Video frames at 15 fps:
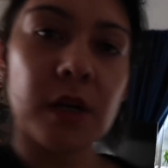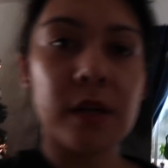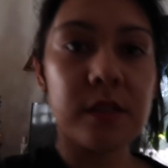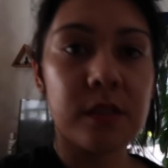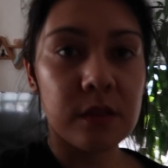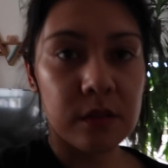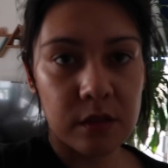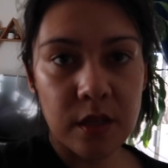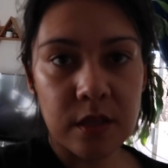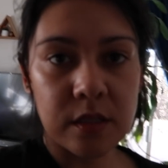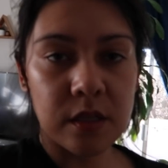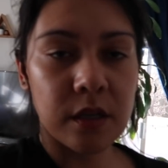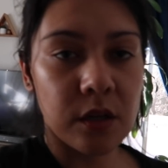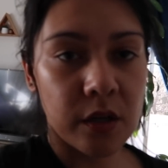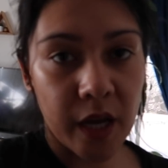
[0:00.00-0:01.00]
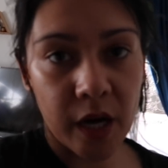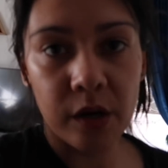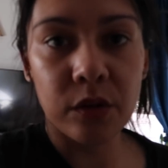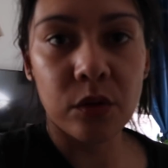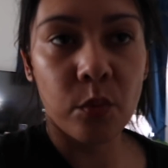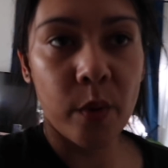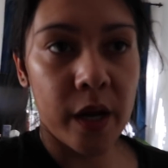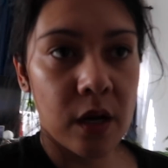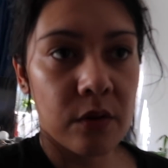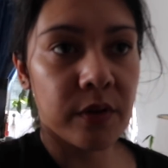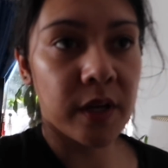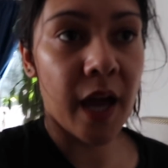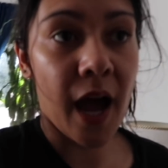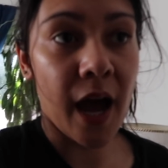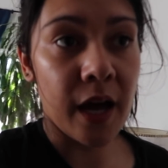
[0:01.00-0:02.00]
because it's gonna carry the weight of a
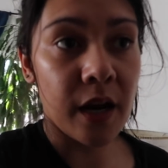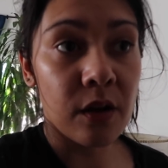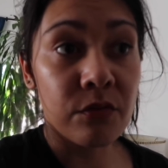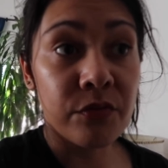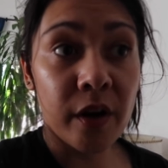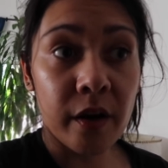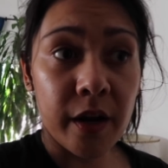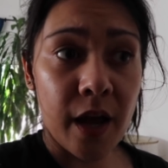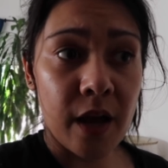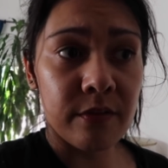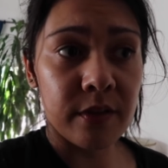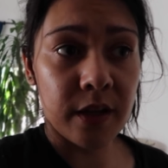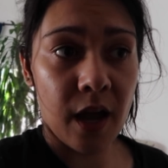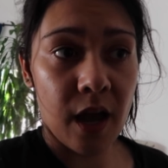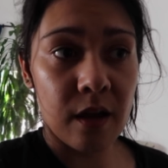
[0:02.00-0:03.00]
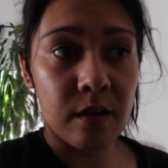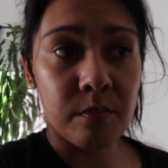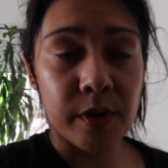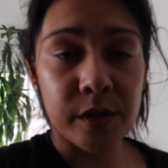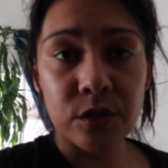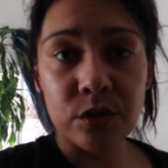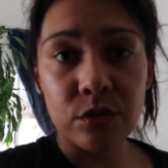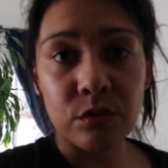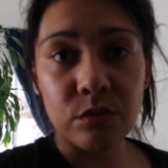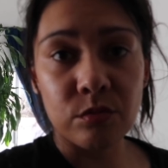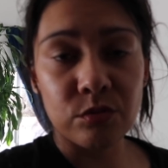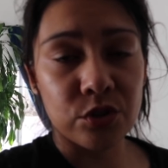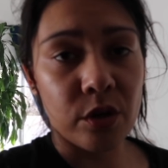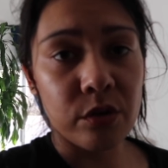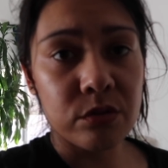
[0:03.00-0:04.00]
cat, a very heavy cat, mind you.
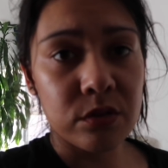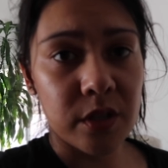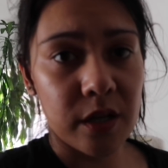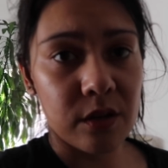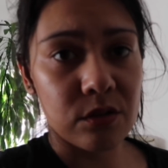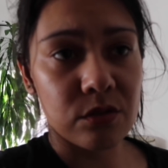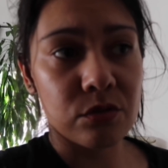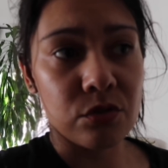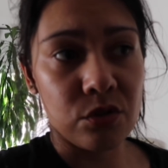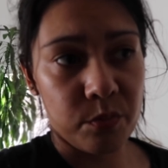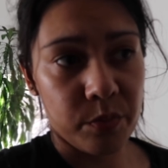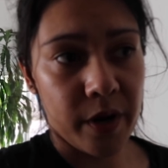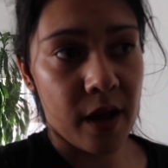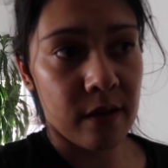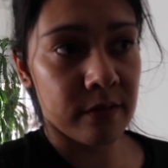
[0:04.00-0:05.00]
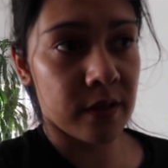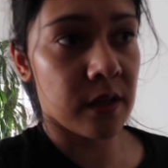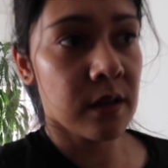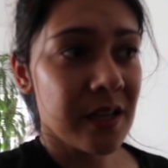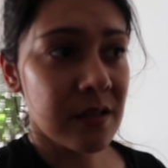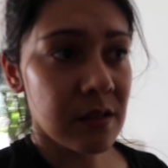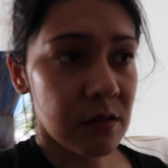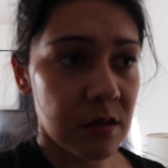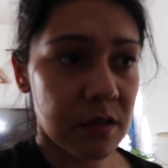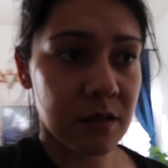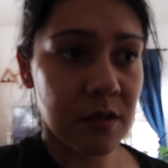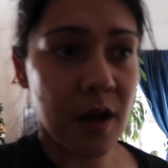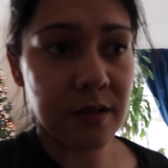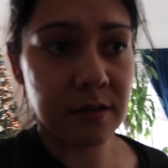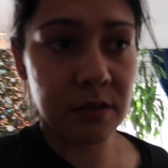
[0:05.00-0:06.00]
Joe's like super heavy. He's a little
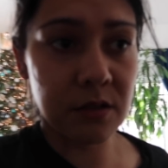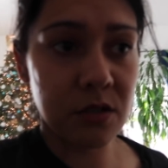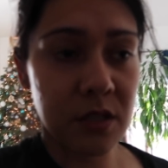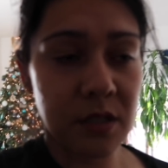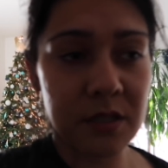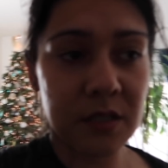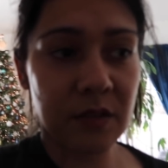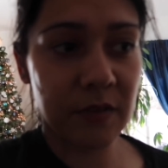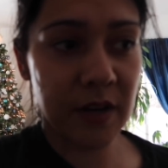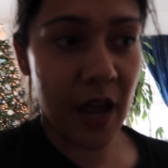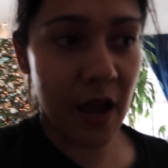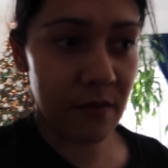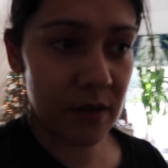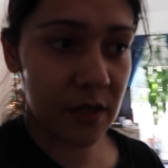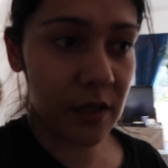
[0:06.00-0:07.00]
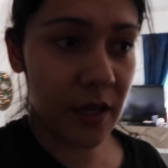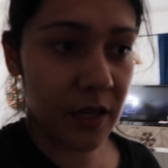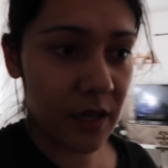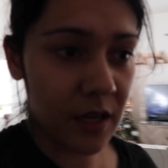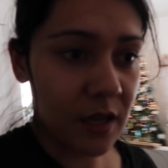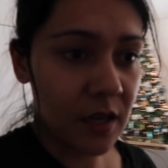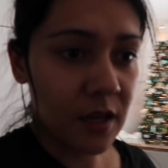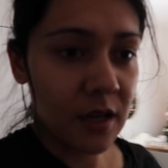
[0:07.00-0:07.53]
sausage. He doesn't even have any like,